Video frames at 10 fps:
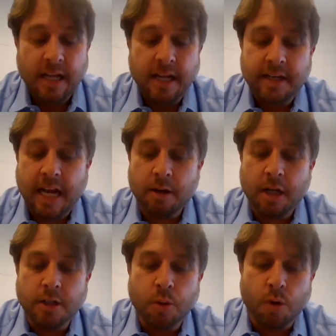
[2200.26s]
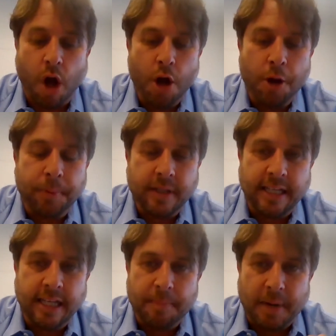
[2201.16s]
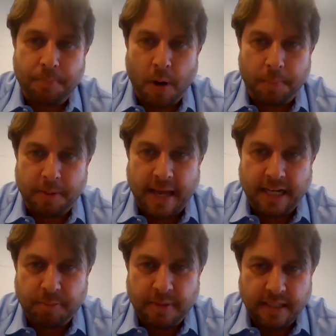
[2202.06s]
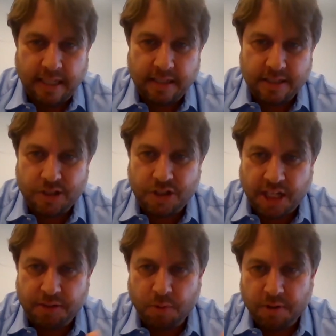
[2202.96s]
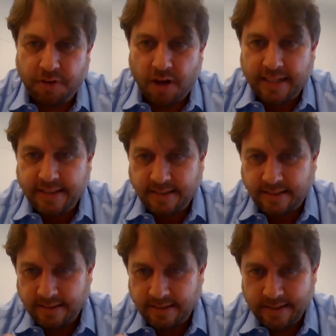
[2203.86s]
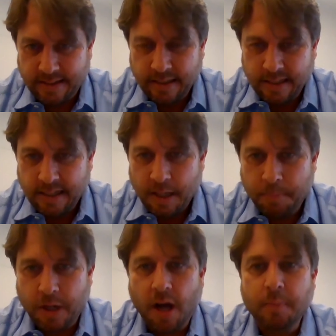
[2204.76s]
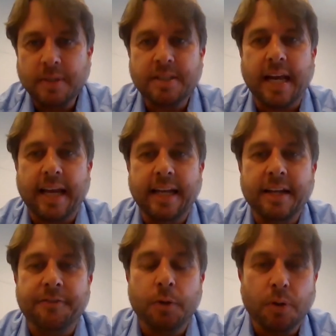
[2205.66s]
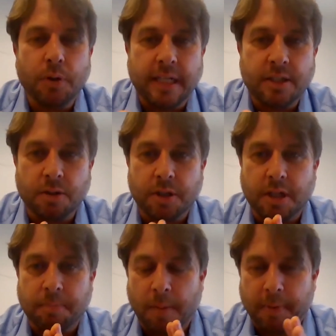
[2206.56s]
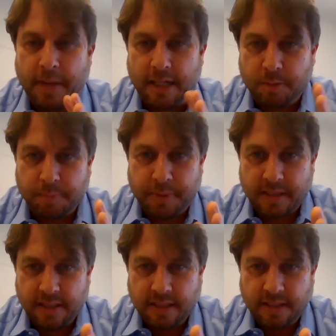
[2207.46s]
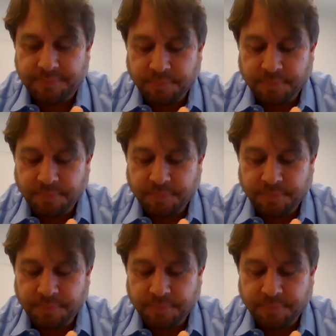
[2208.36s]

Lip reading: Now, I'm going to talk openly about property management, and this is general advice, but I would say if you're looking to look at a property management business